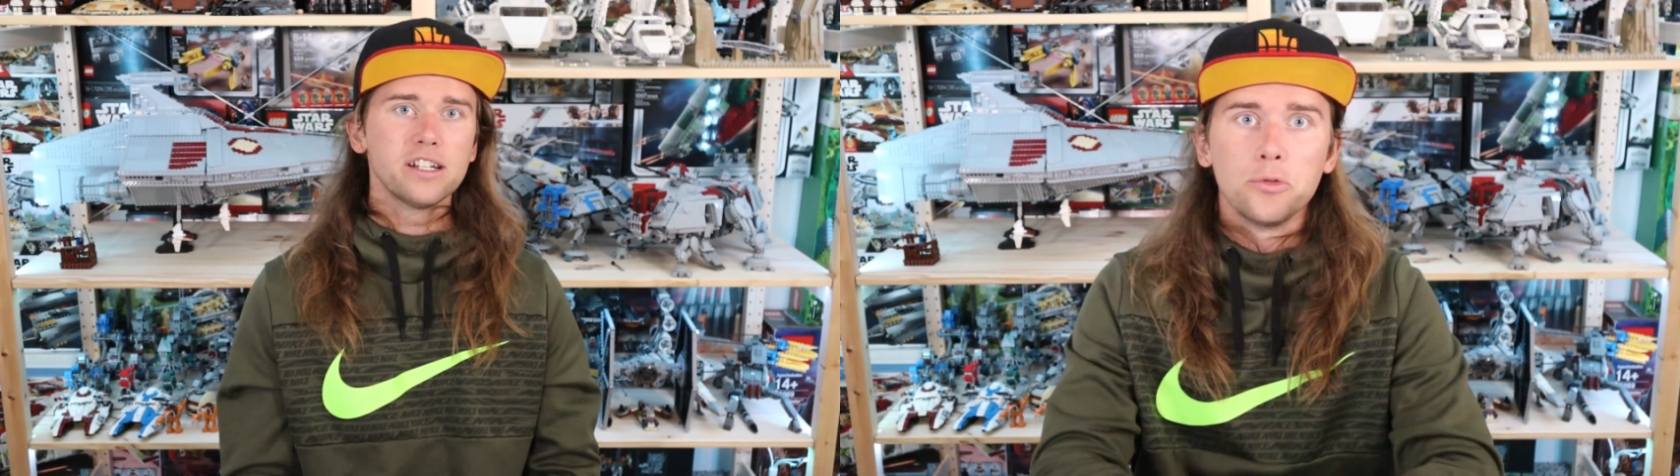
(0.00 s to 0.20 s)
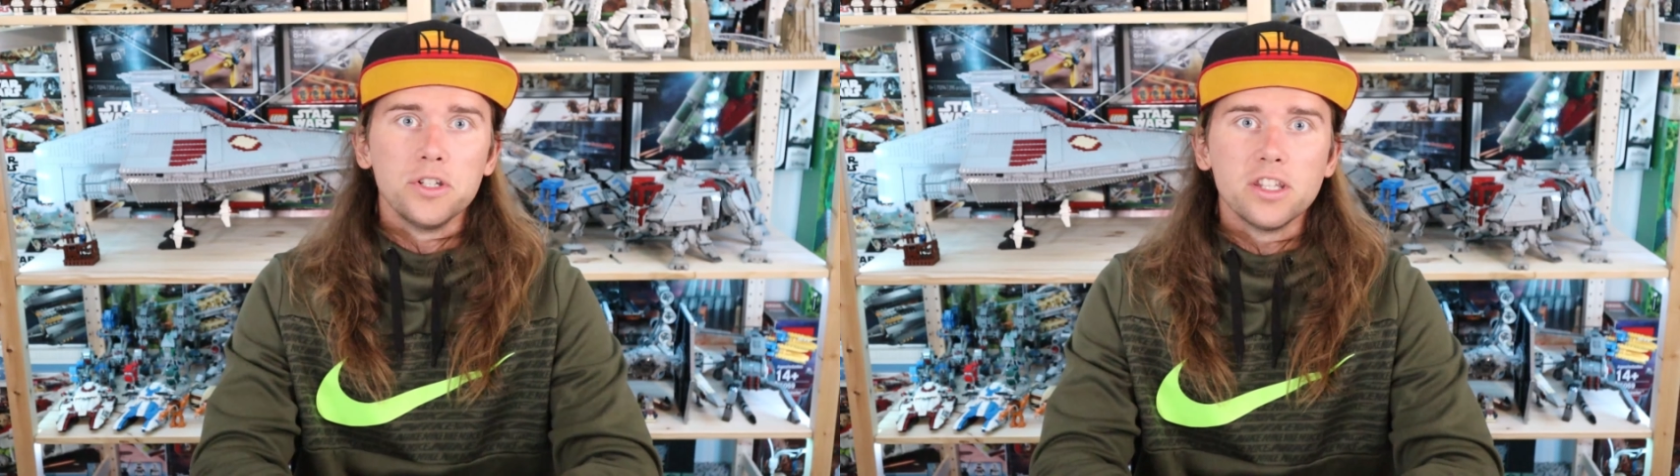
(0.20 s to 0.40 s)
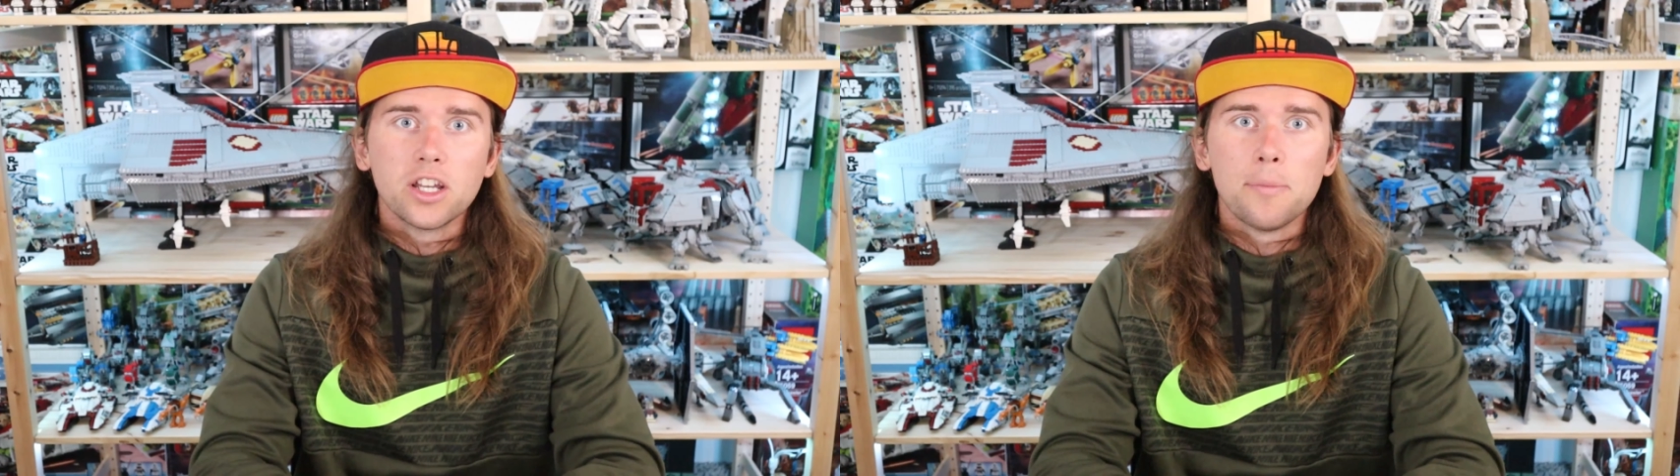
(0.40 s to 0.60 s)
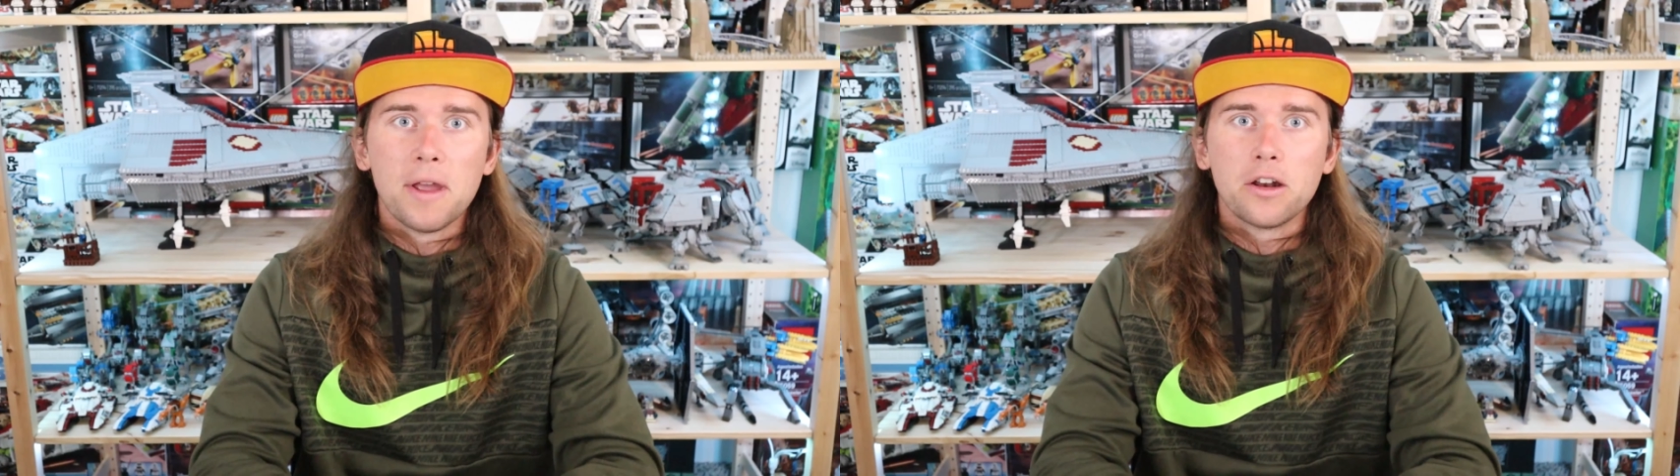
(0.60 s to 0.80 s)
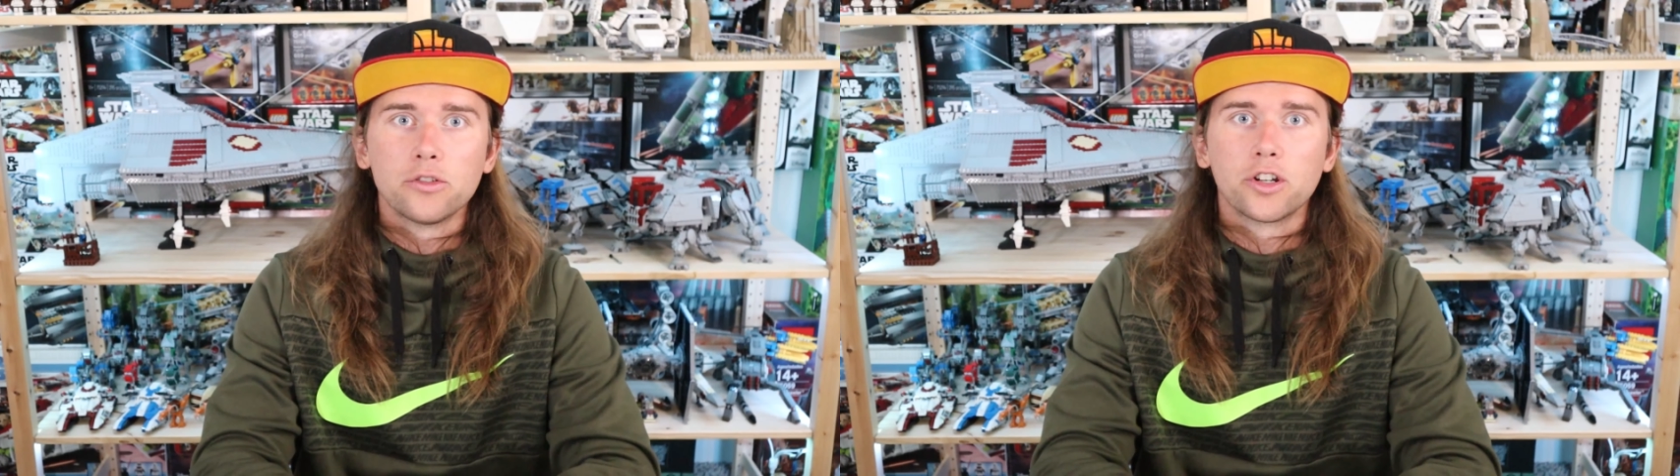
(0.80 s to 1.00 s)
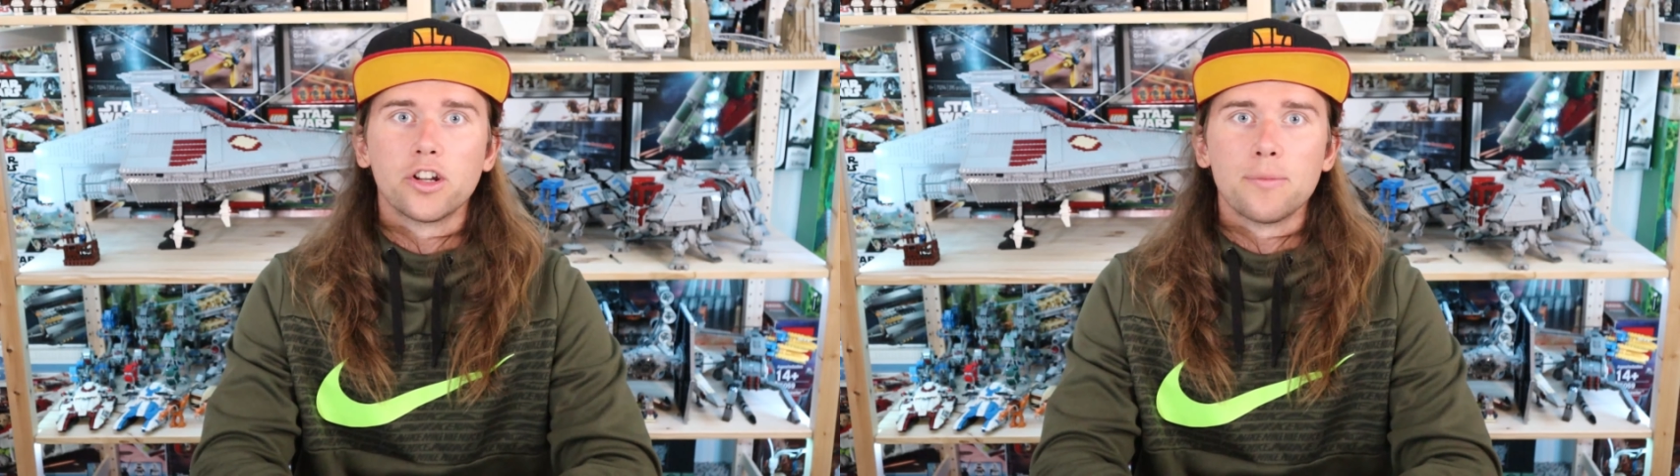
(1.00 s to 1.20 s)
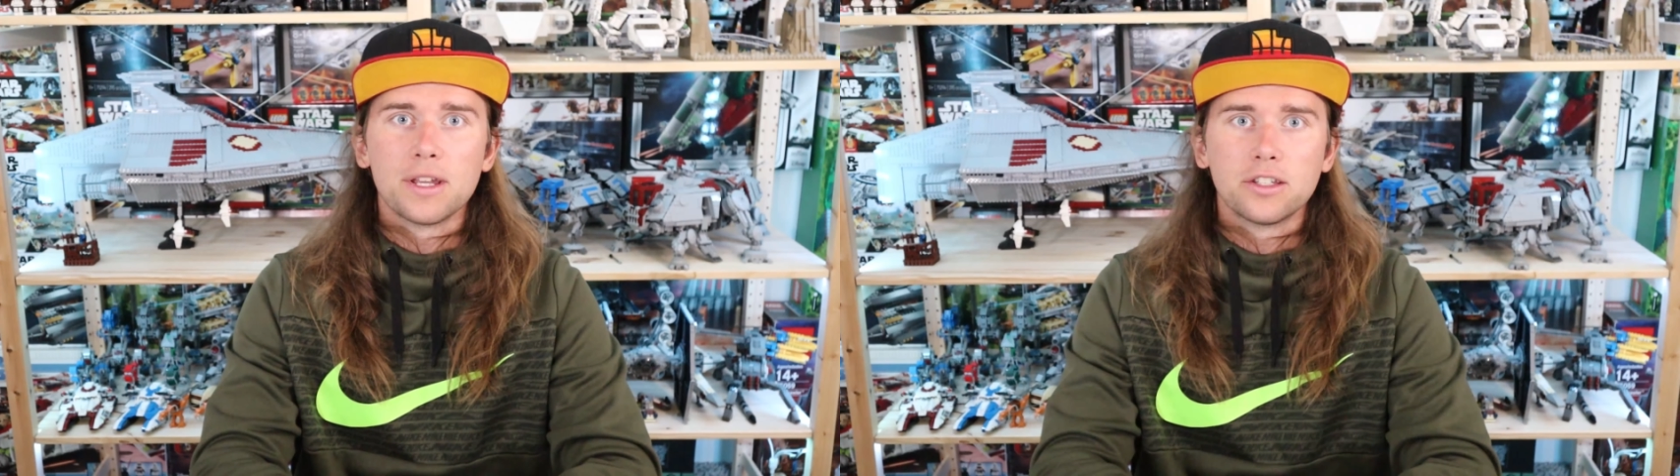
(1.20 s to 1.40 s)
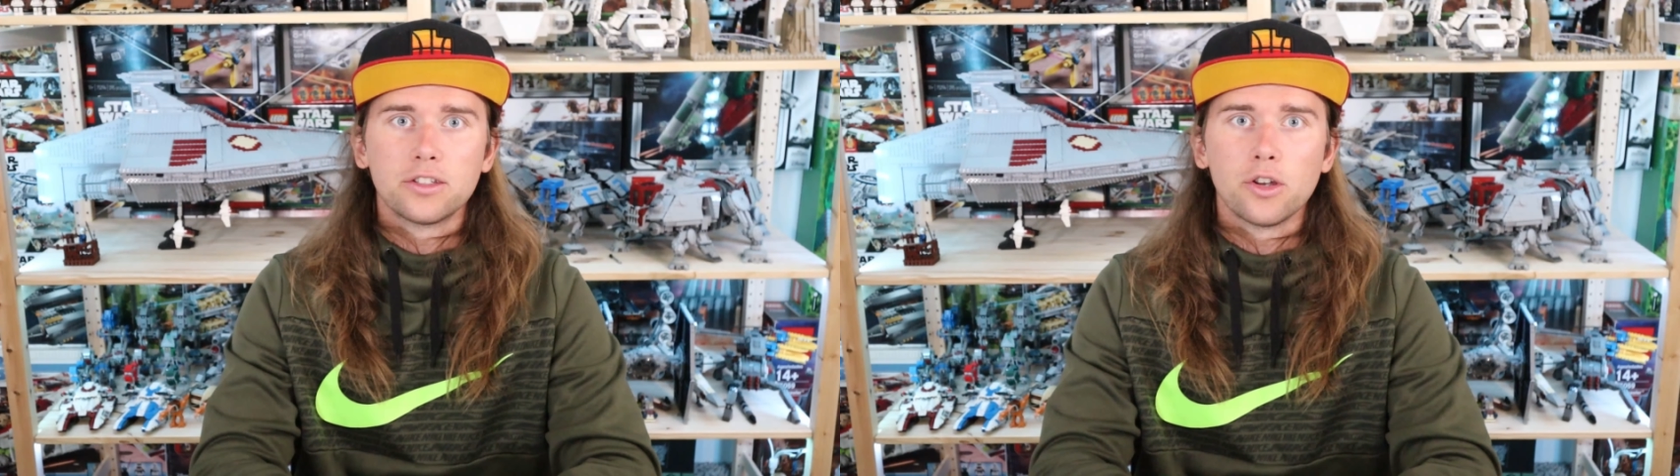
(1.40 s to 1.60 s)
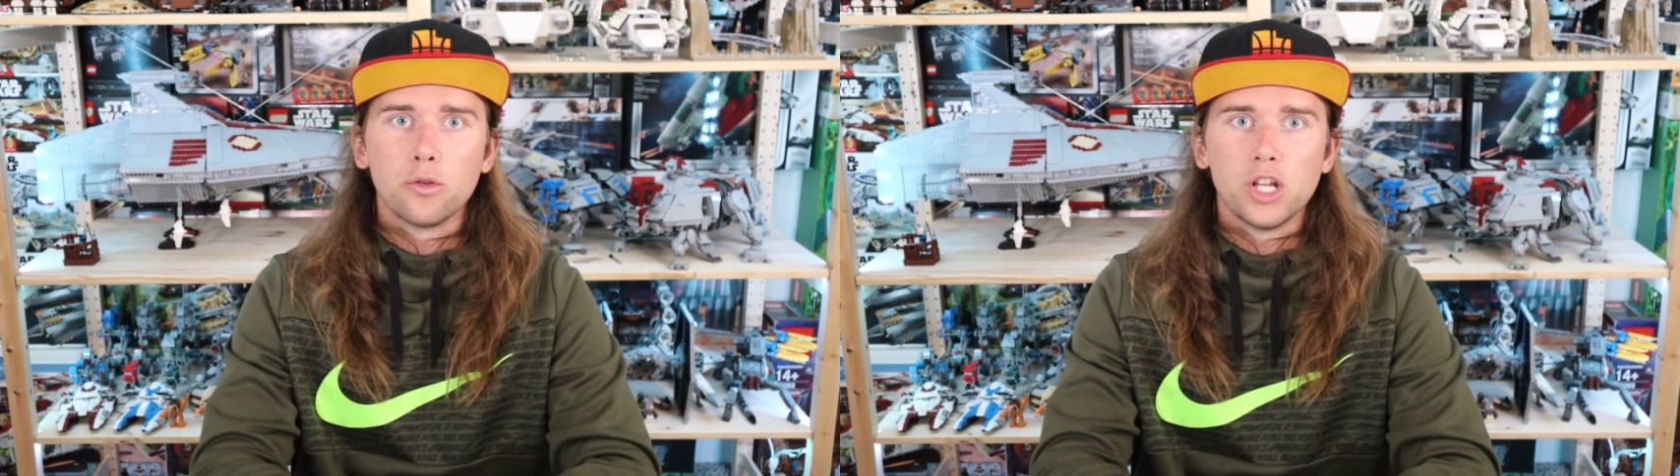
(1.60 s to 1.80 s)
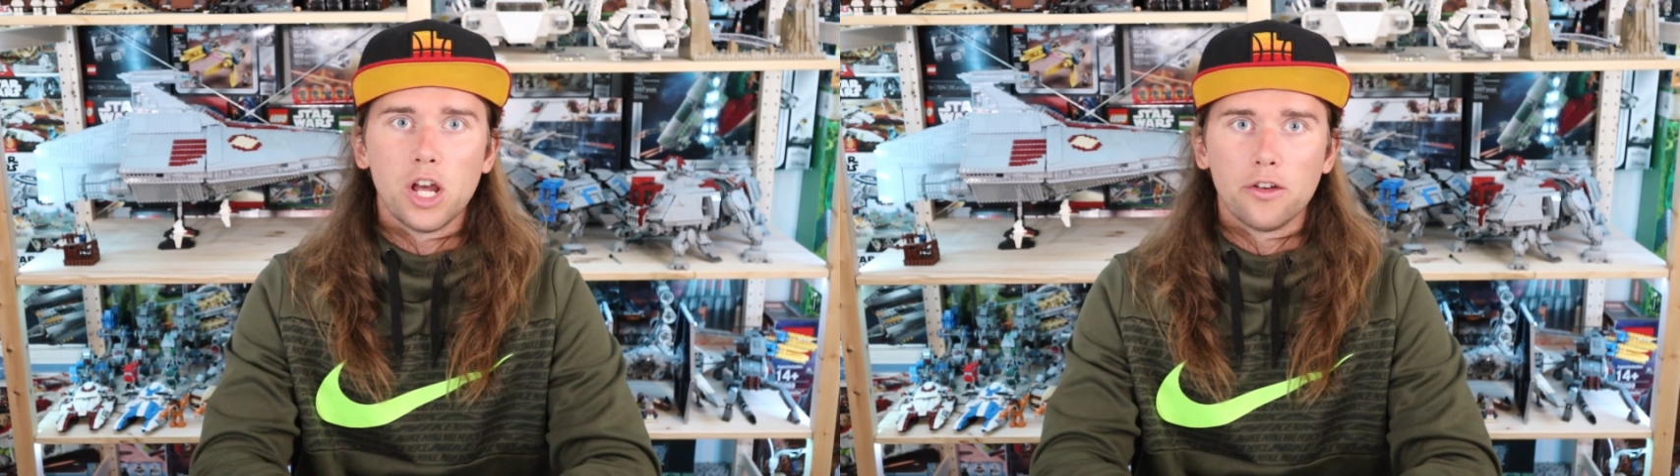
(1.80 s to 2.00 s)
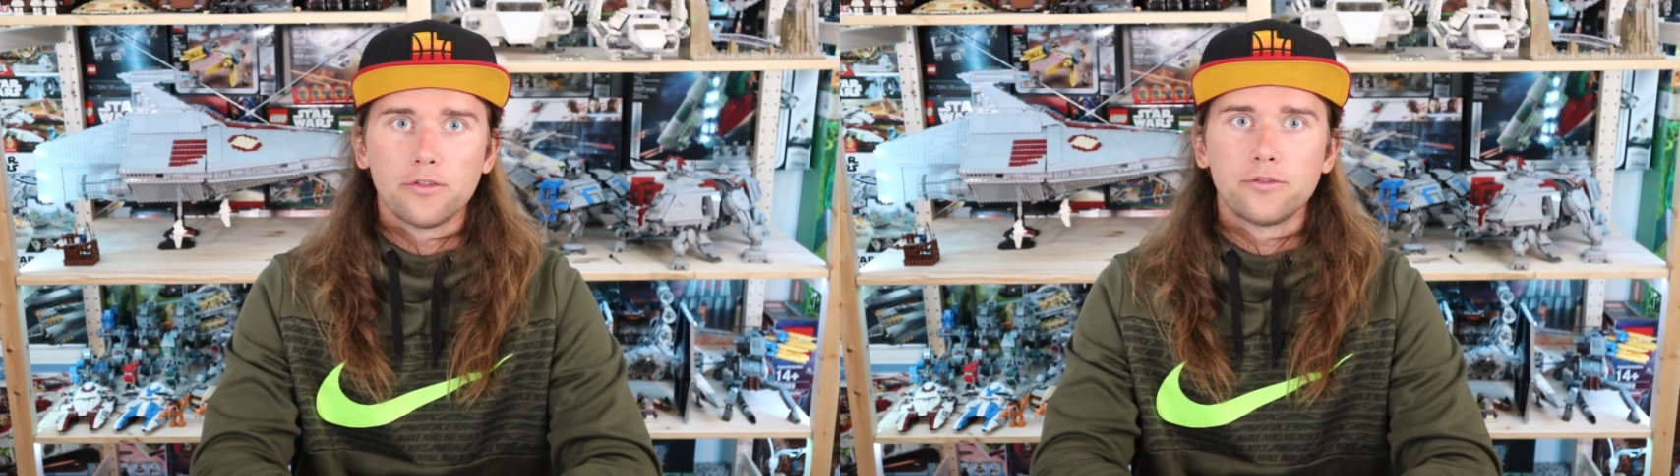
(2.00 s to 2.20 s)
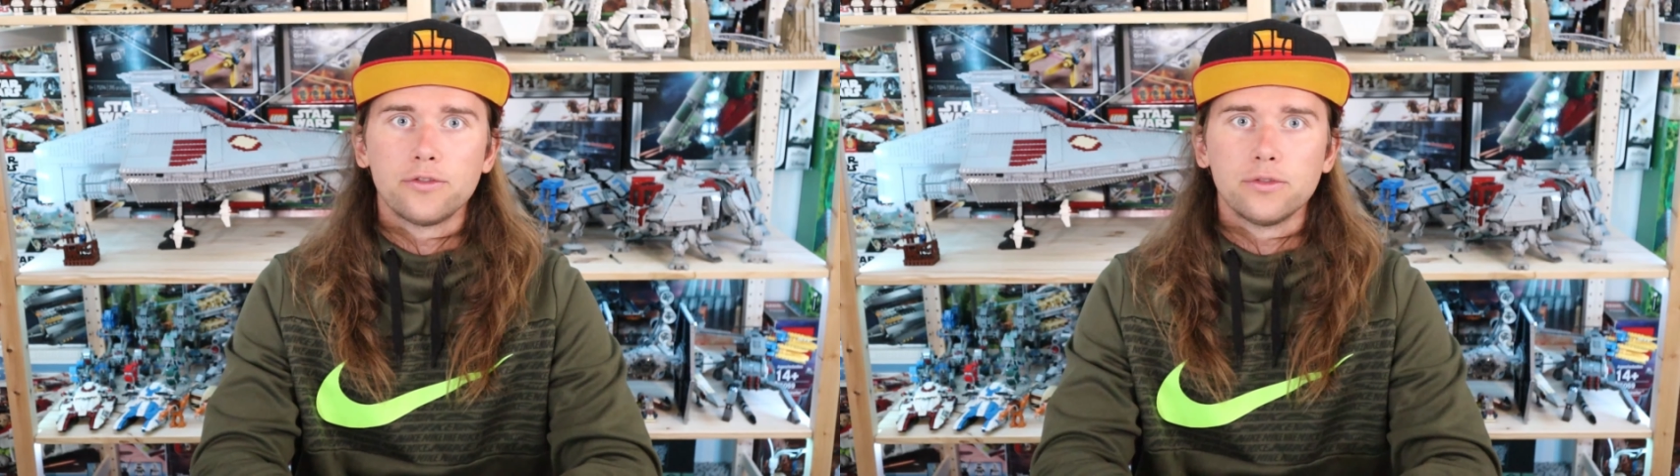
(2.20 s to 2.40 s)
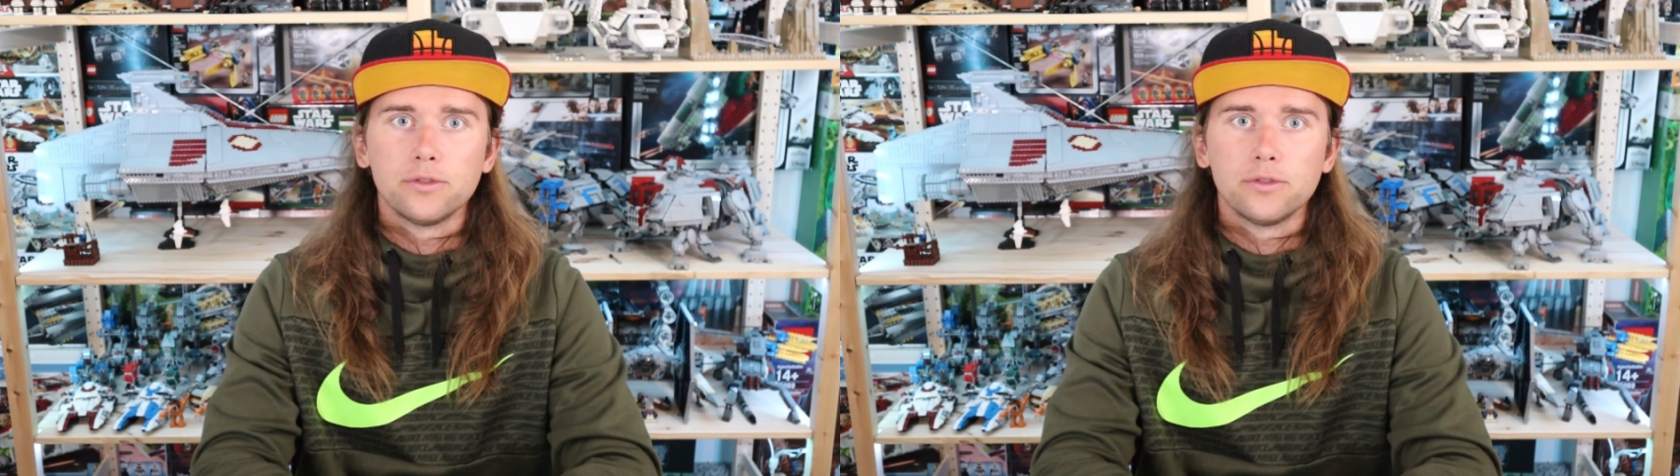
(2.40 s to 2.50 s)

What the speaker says: The reason the commandos are going to be so tough